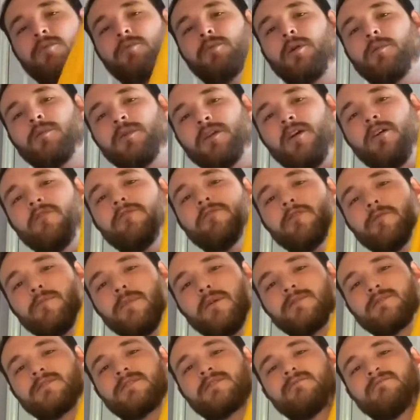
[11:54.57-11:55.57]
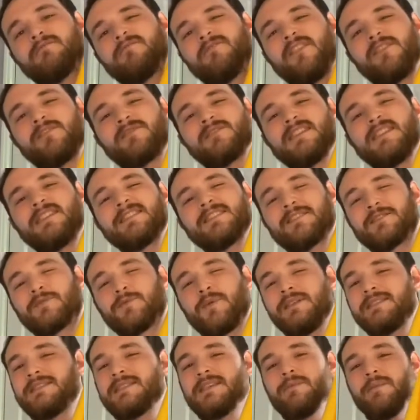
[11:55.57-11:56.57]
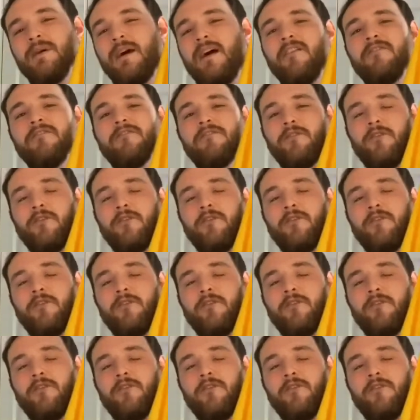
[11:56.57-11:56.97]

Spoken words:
probably hope for about £15 to £20